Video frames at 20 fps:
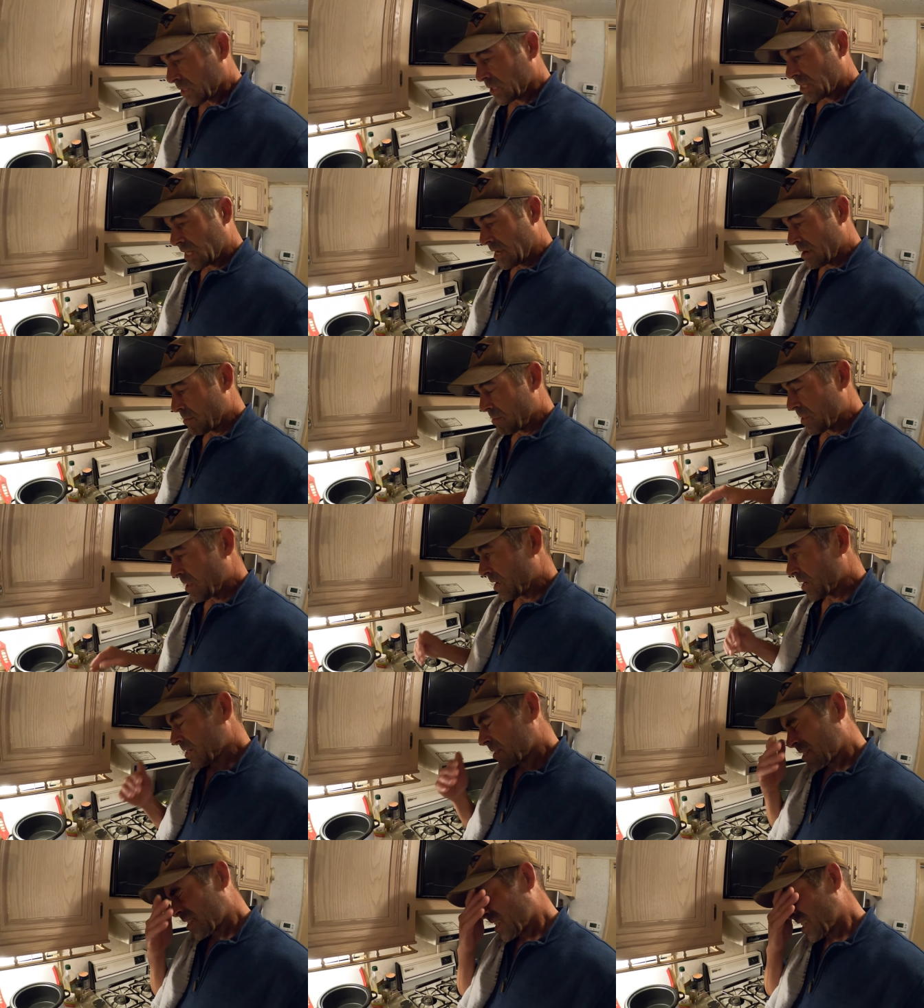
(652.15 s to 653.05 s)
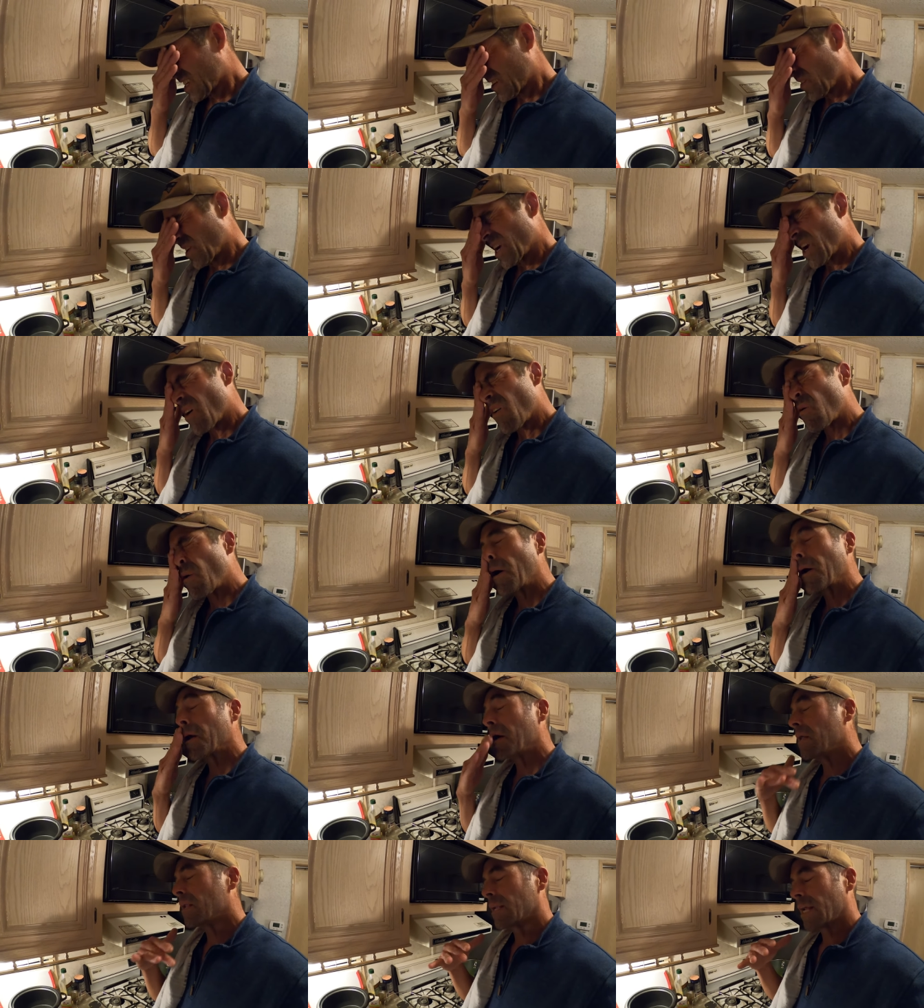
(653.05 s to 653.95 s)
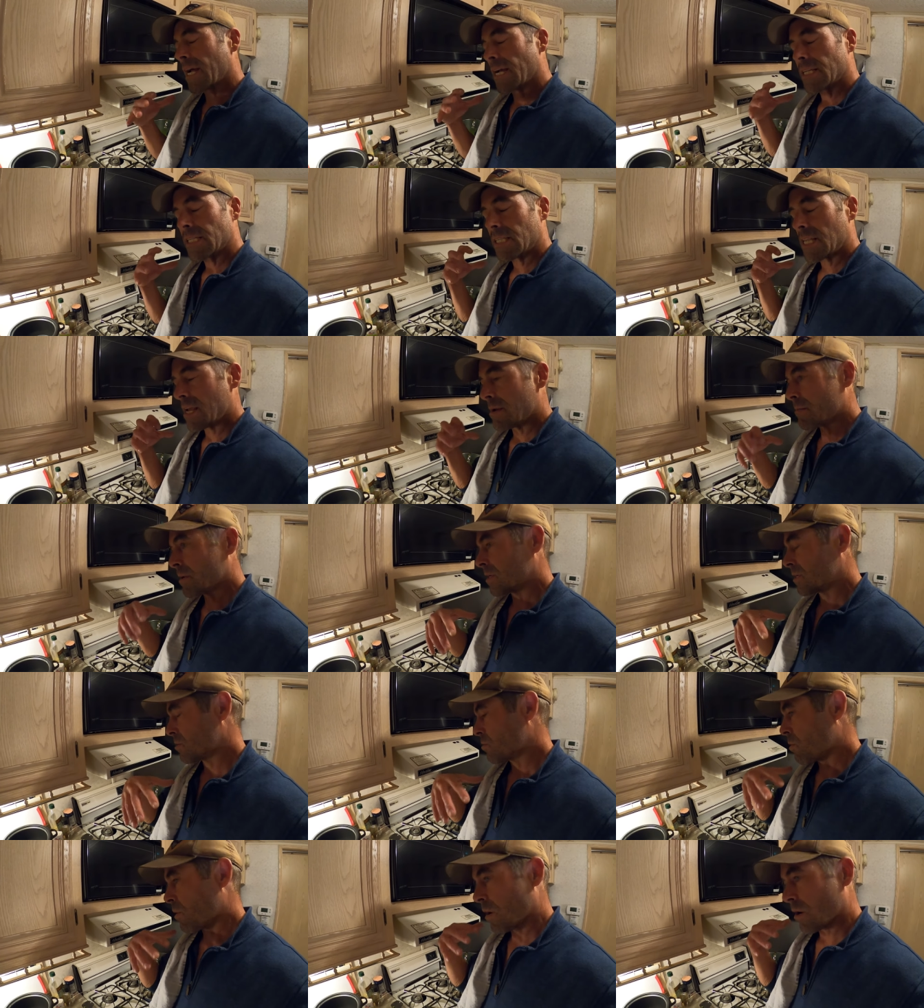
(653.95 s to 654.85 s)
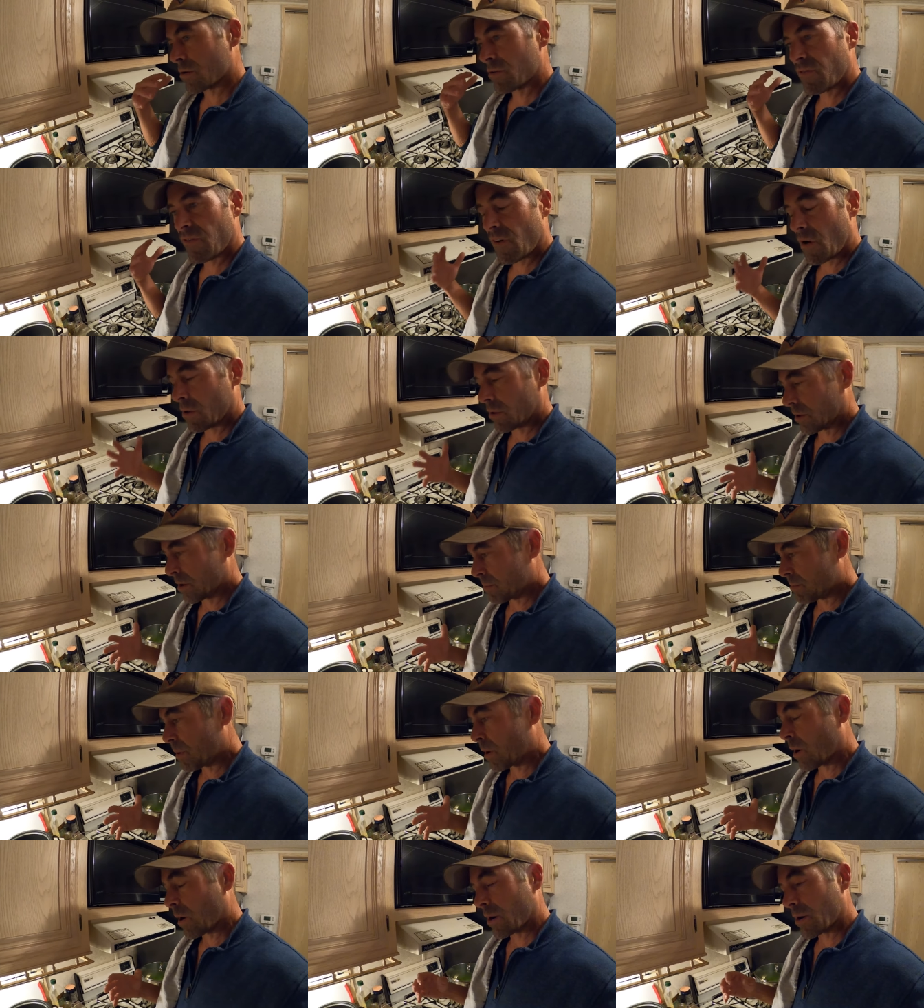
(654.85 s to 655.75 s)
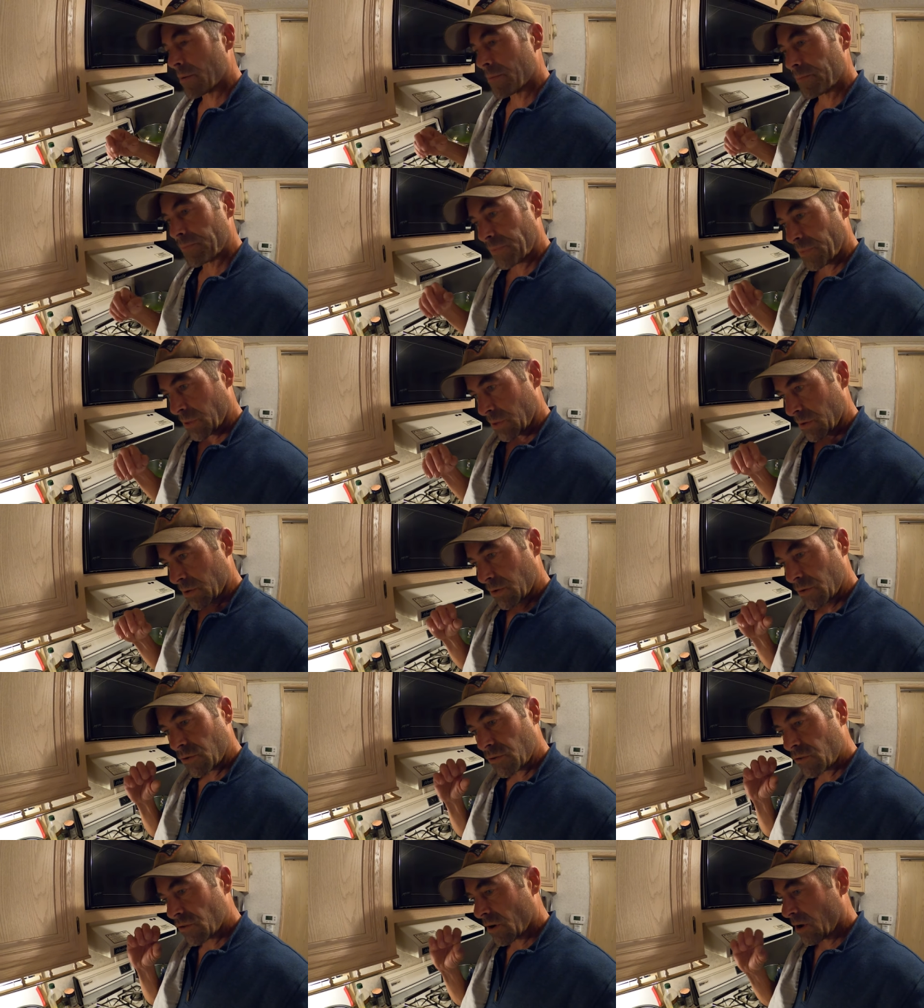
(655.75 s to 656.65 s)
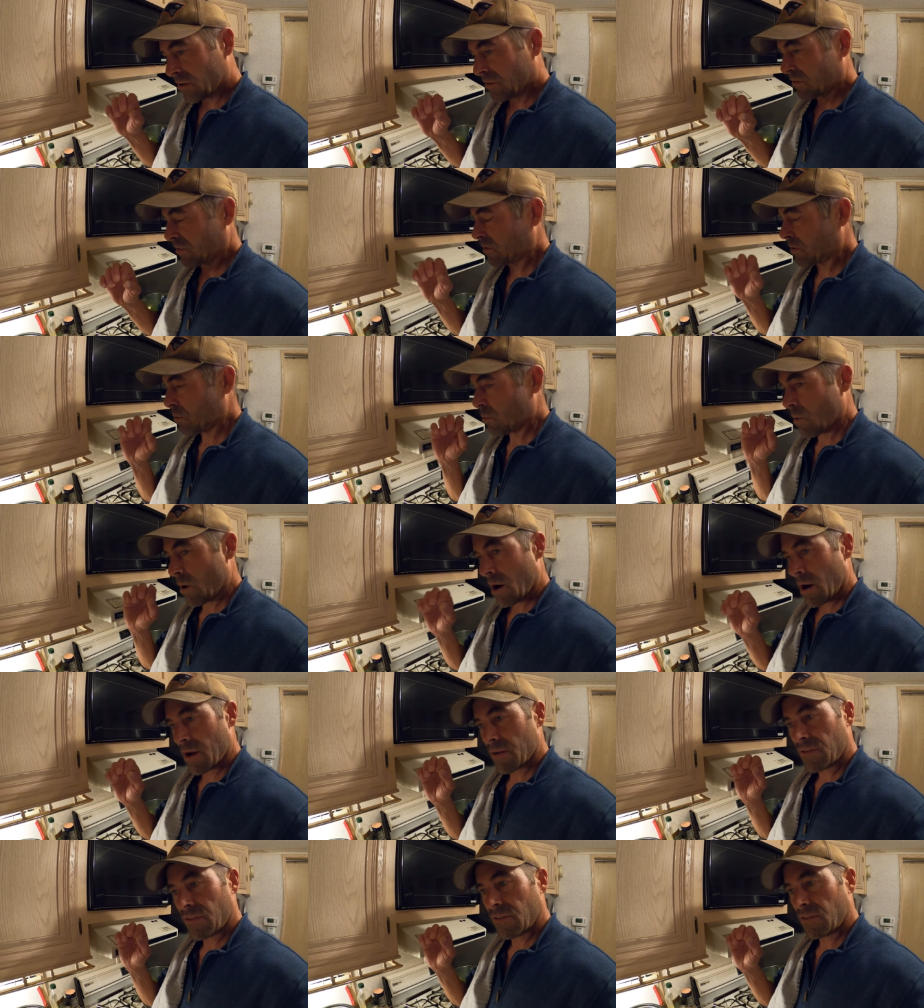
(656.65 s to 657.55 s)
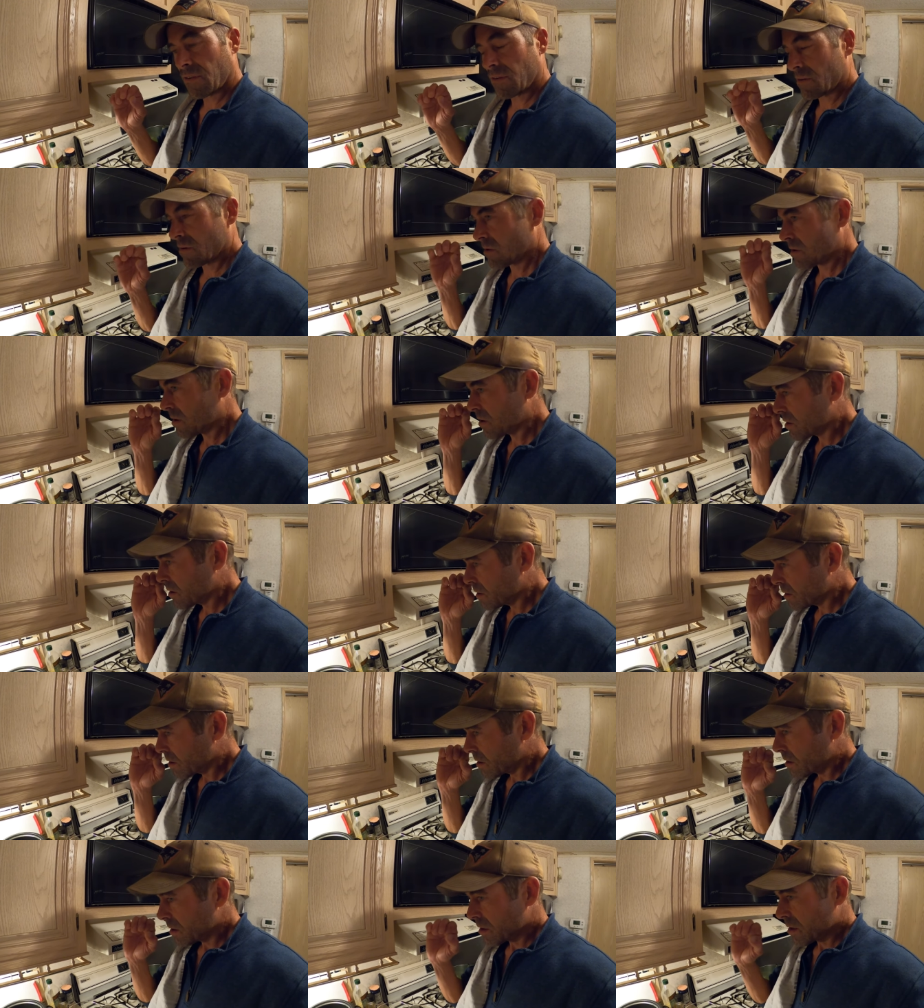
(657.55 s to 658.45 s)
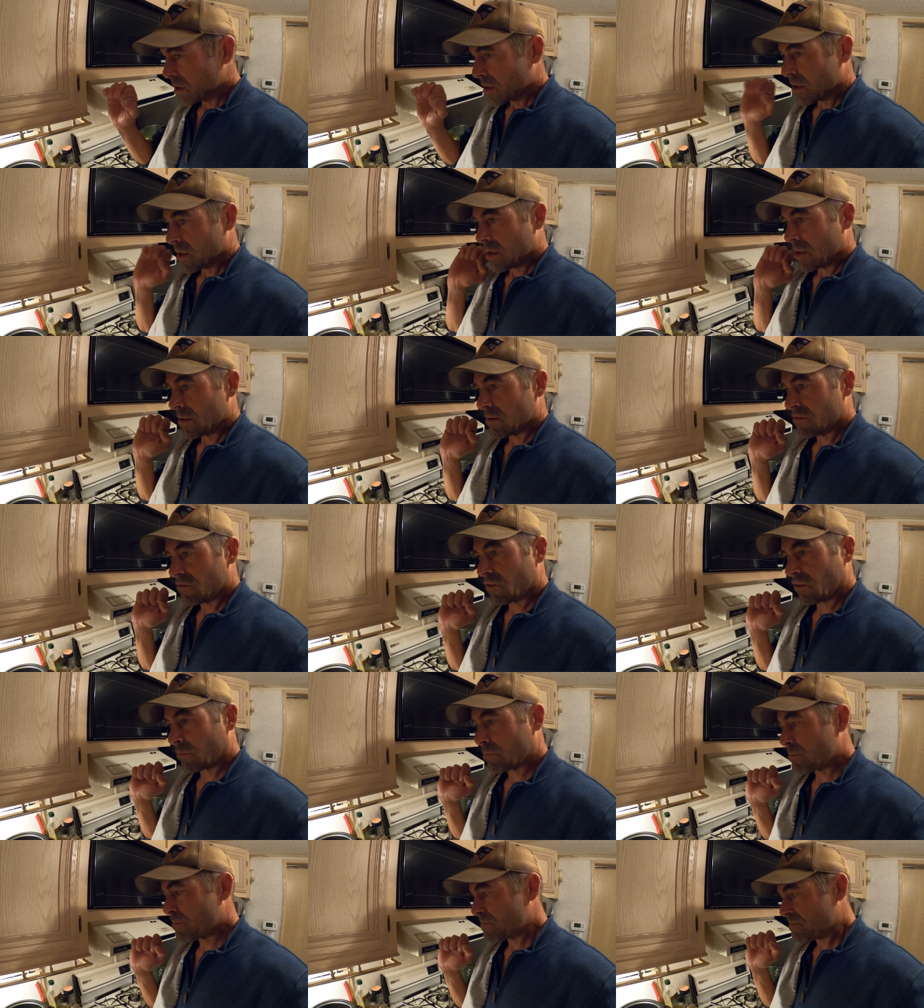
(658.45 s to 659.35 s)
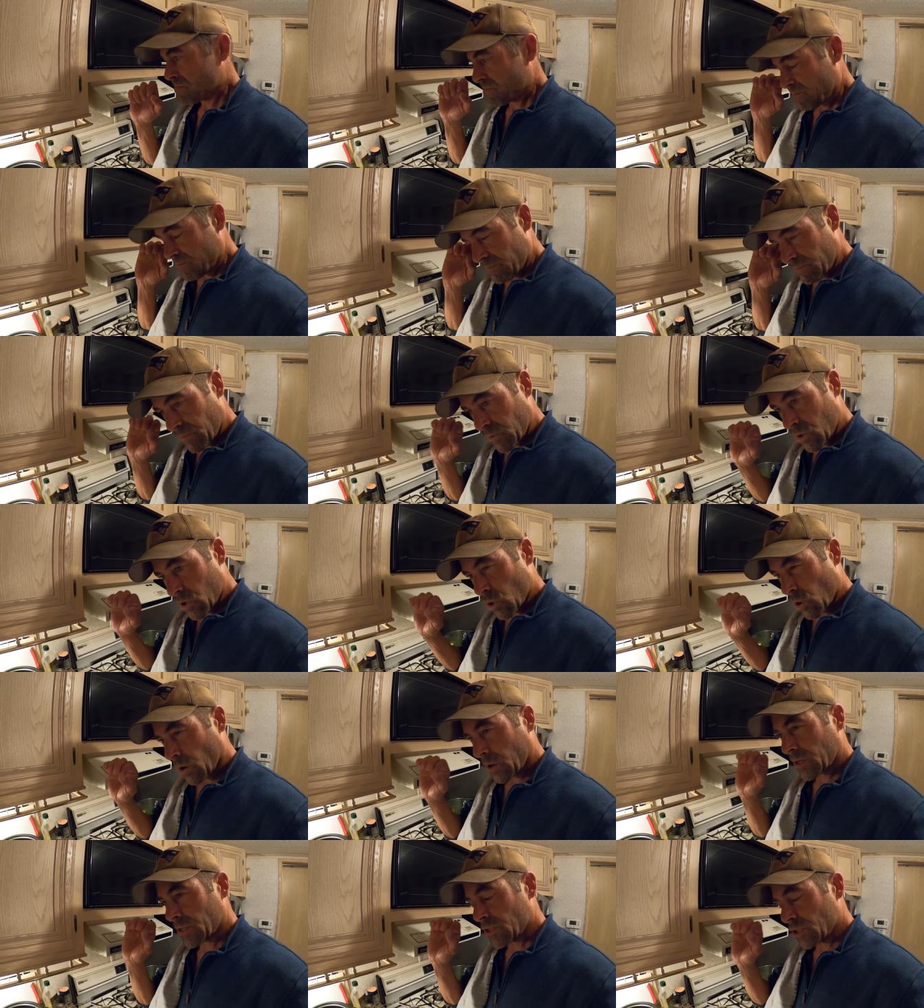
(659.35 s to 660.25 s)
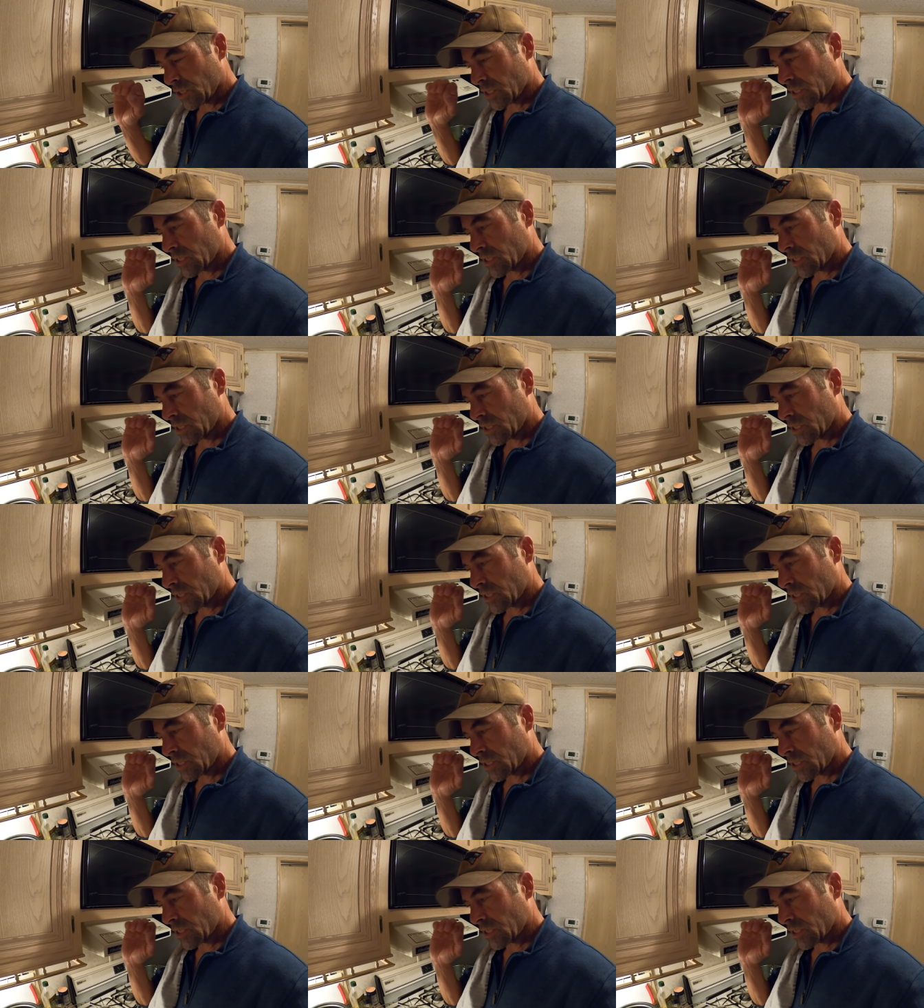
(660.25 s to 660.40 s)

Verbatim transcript: steam this. We don't want to like steam it to where it's falling apart, just to where it's just cooked